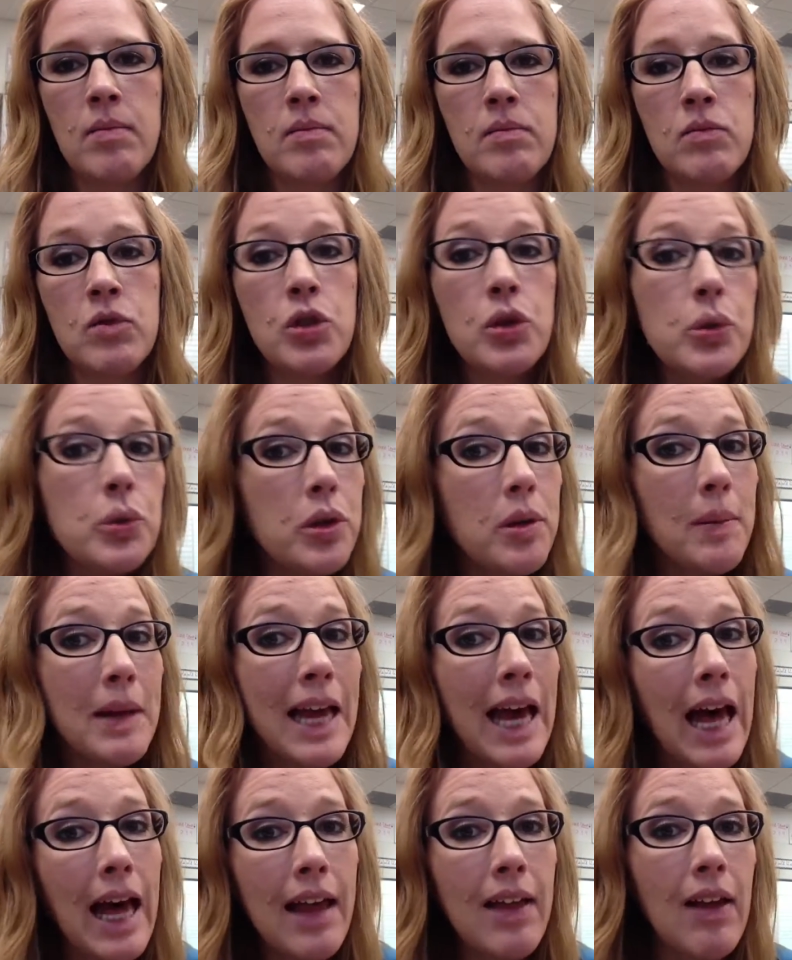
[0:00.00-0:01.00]
two could be
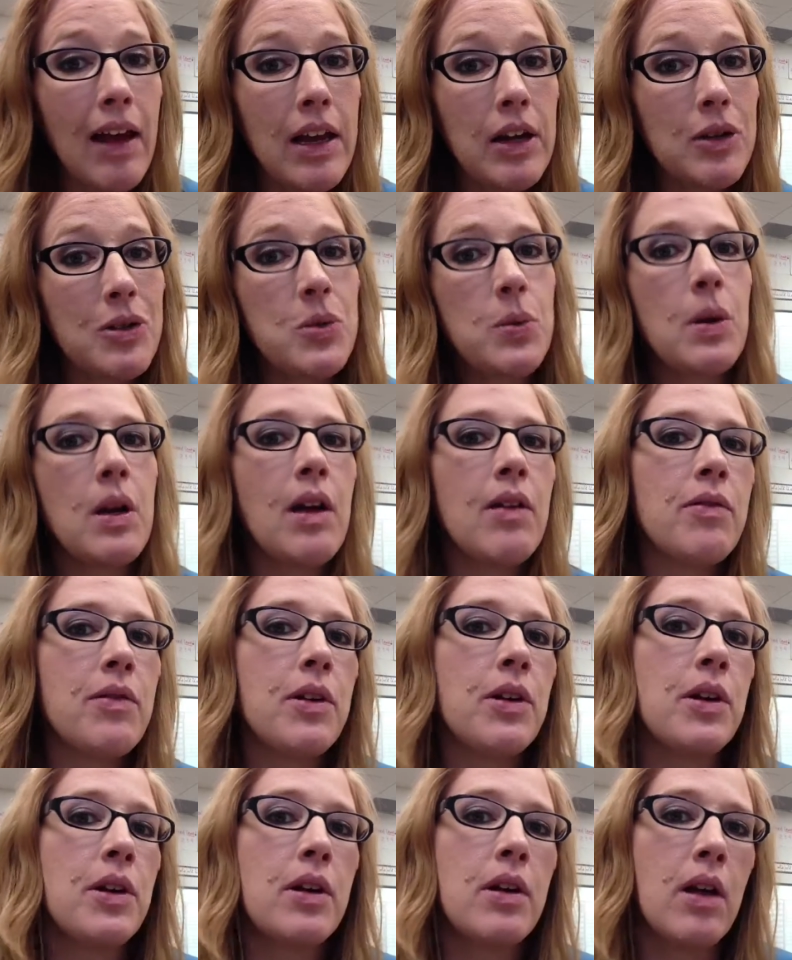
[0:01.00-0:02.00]
highlighters,
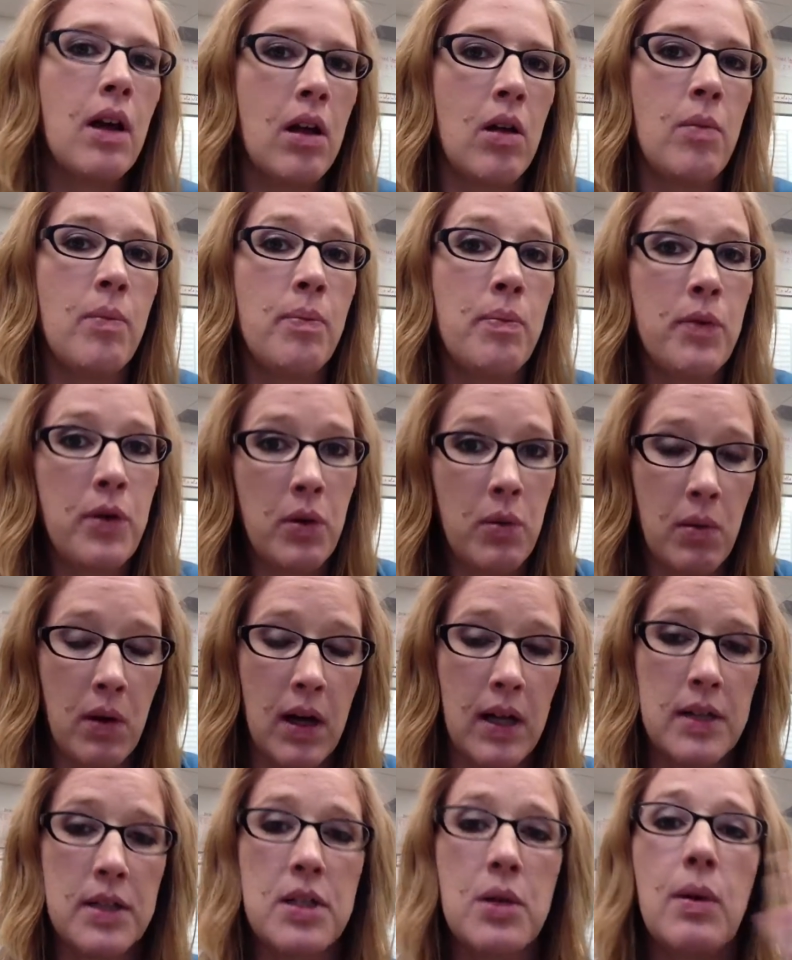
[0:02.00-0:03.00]
whatever you
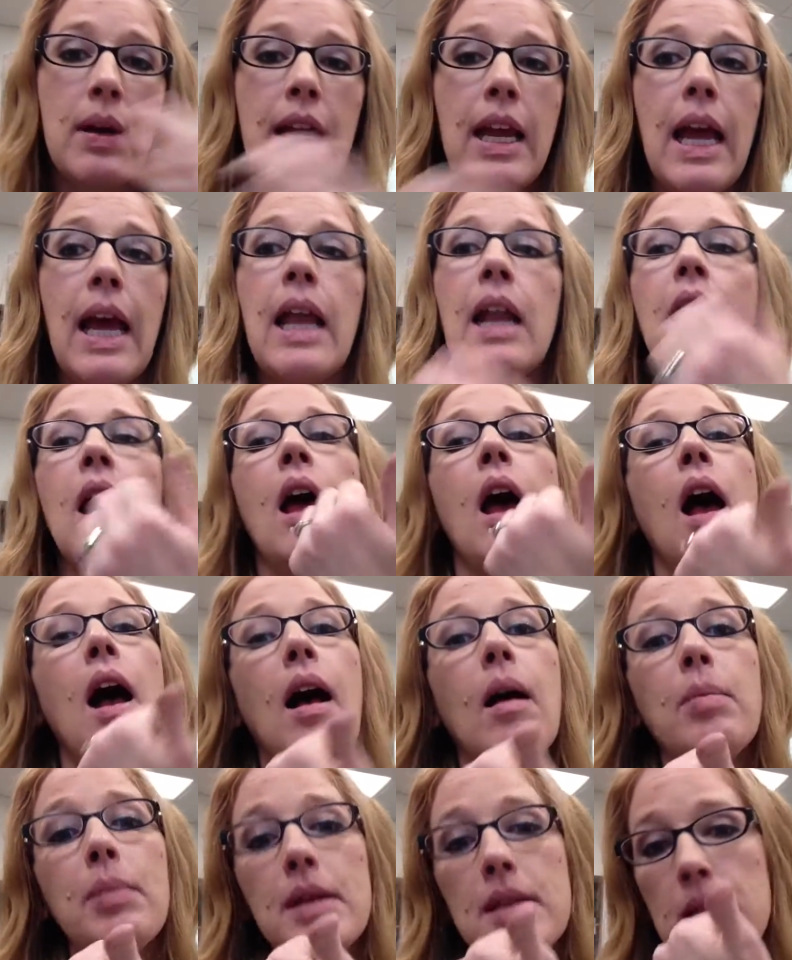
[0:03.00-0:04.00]
want. So again, a
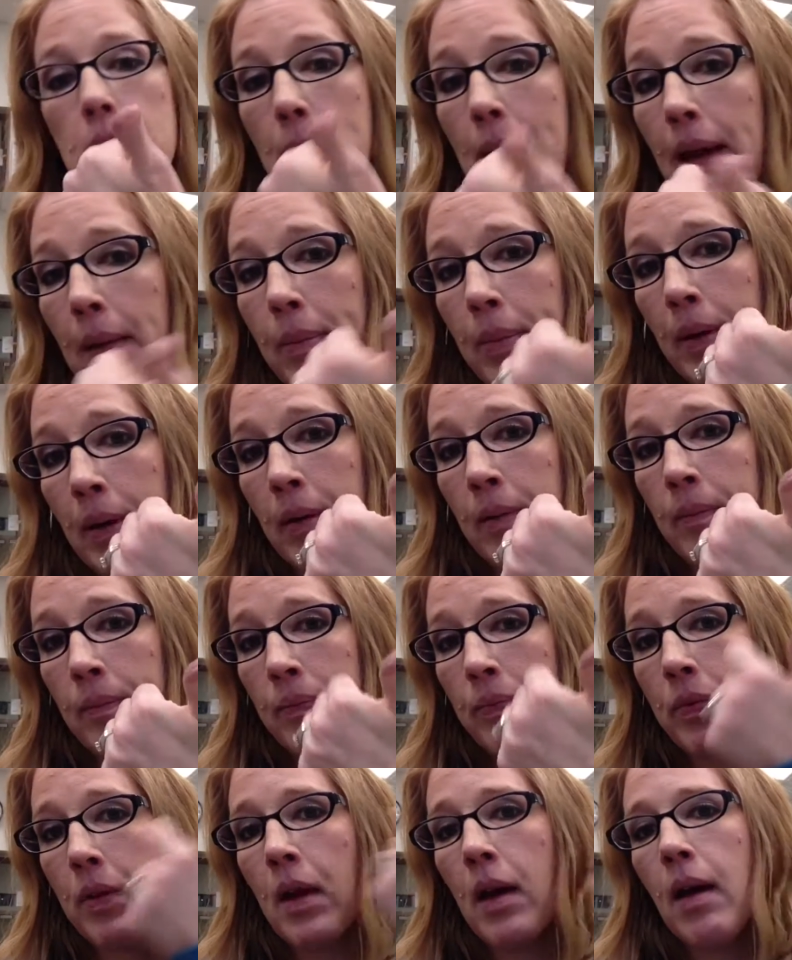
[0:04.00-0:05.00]
piece of paper,
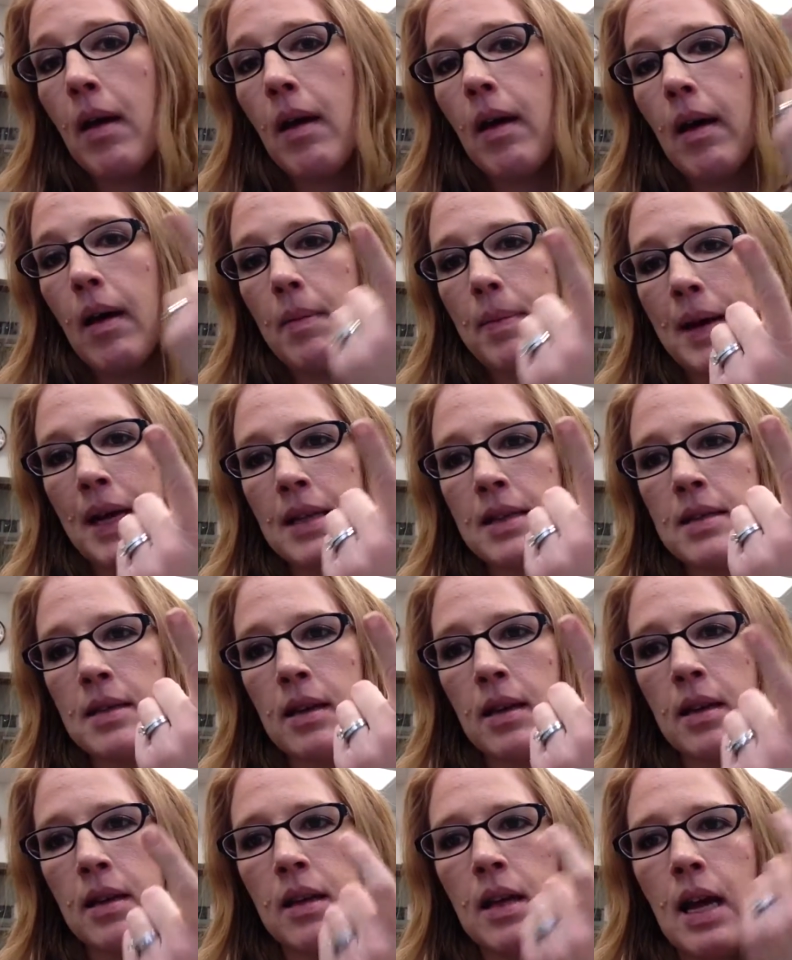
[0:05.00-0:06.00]
a
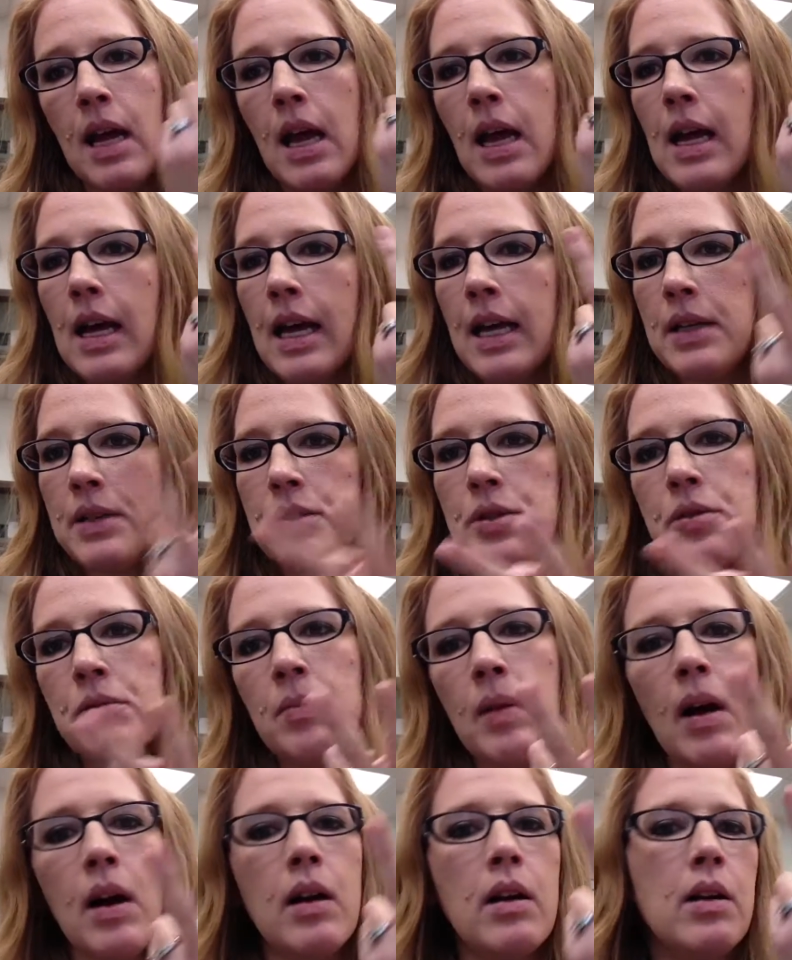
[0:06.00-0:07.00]
pencil, and two
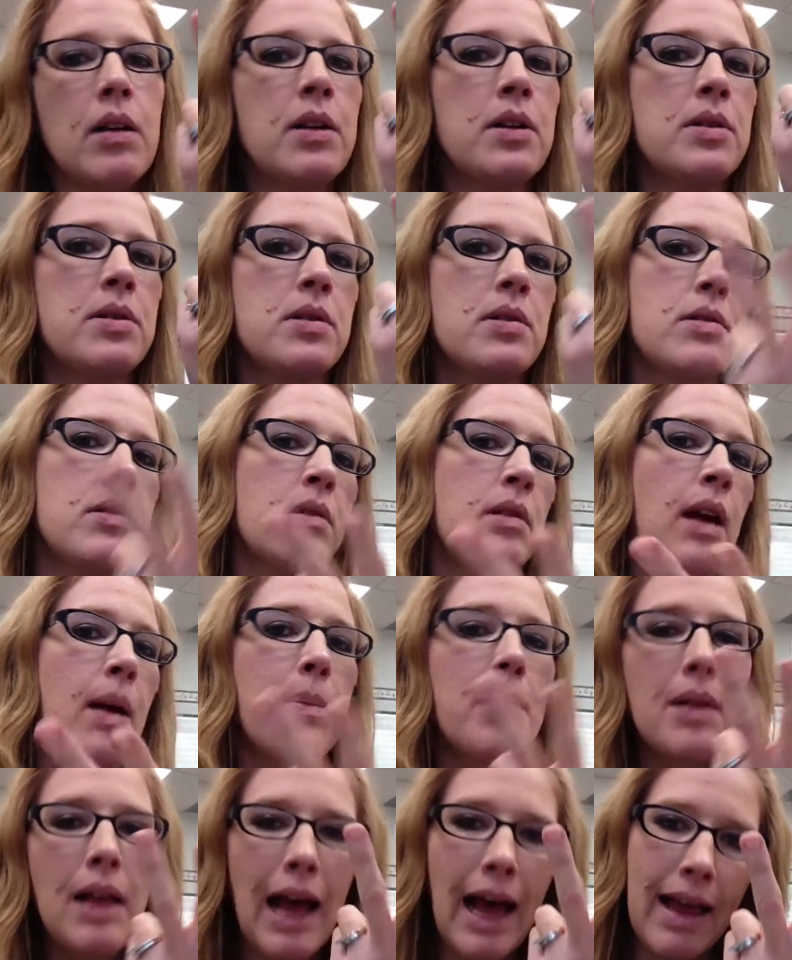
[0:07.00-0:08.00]
markers, a
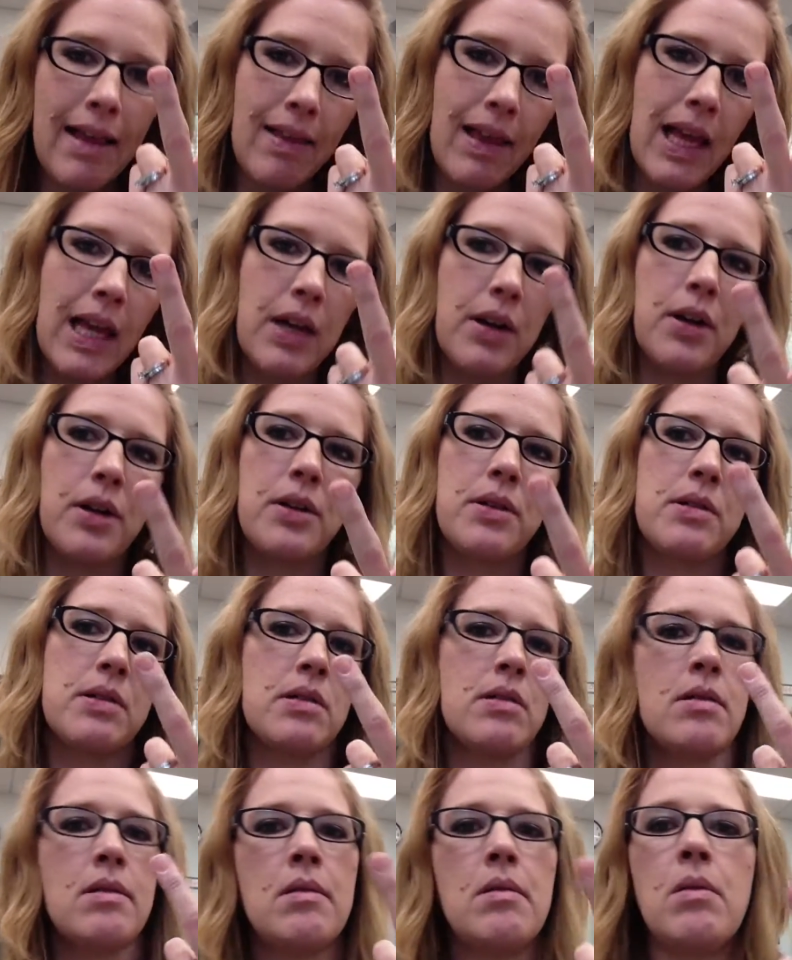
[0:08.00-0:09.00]
couple
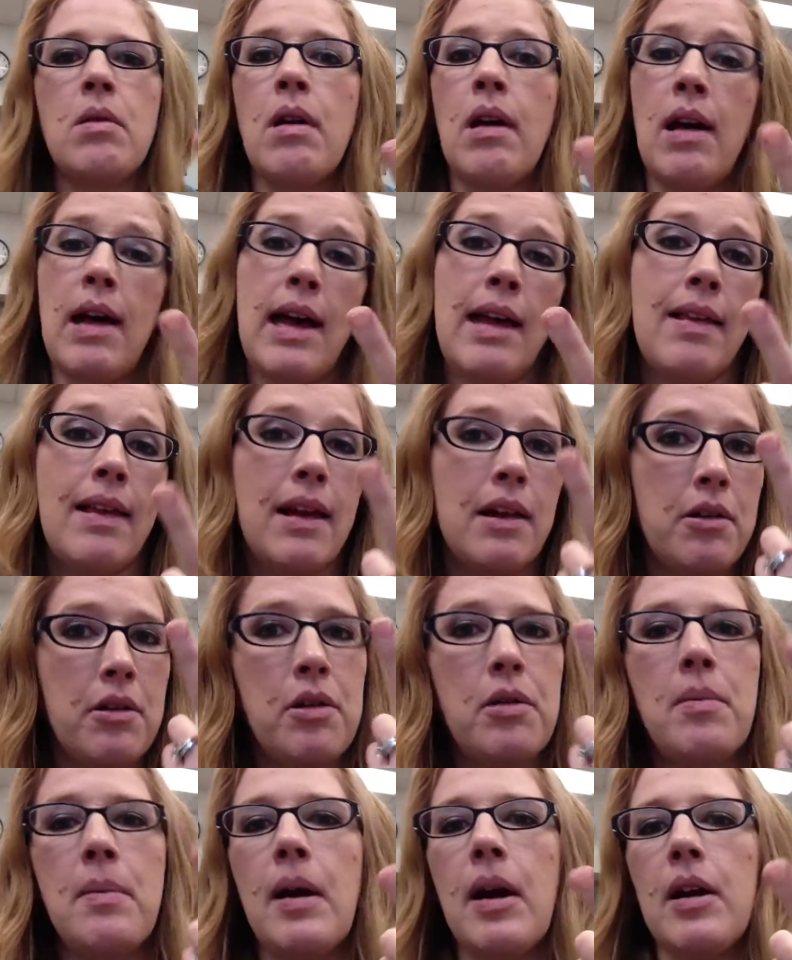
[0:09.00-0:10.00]
highlighters, a highlighter and
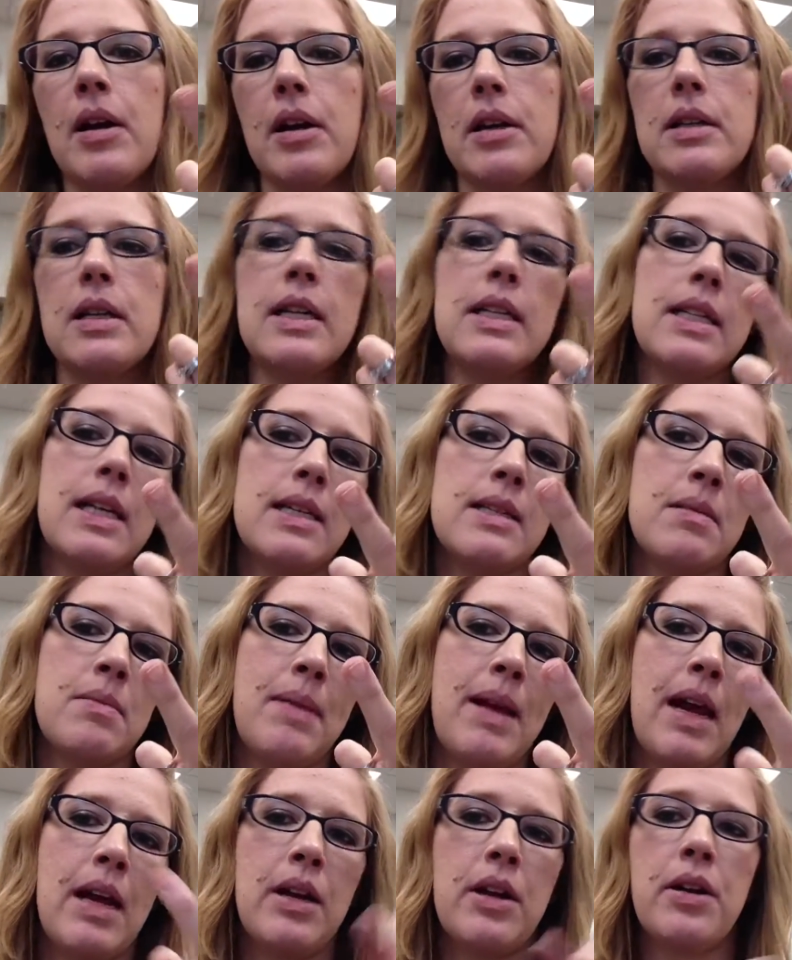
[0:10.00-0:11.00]
a marker. It doesn't
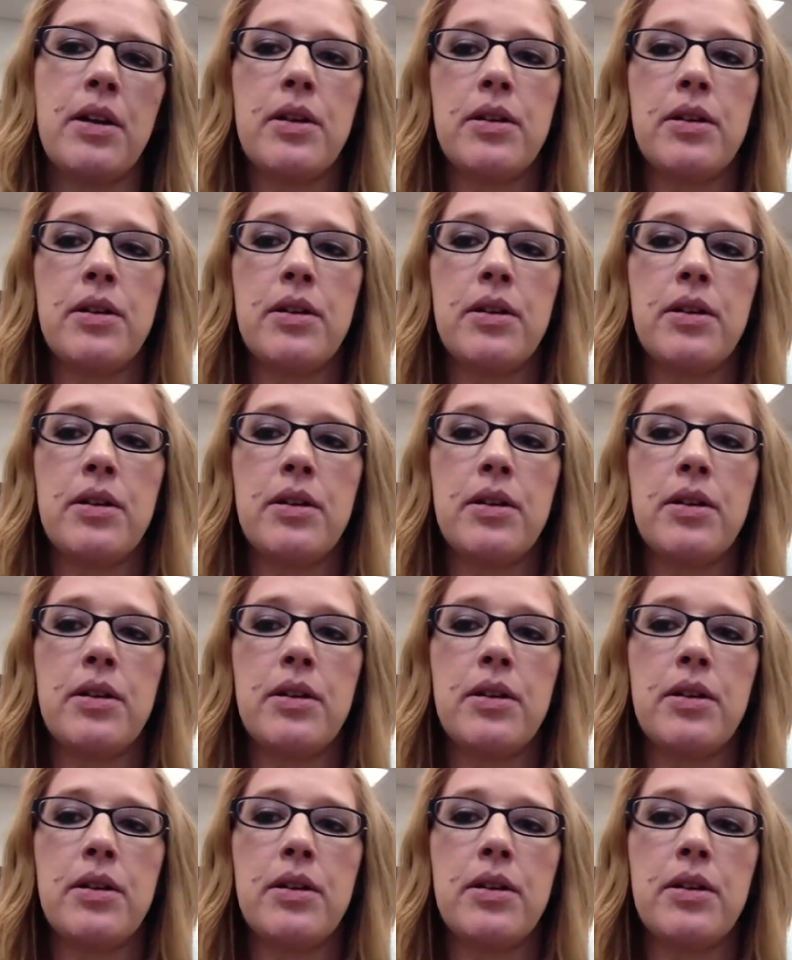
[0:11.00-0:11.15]
matter.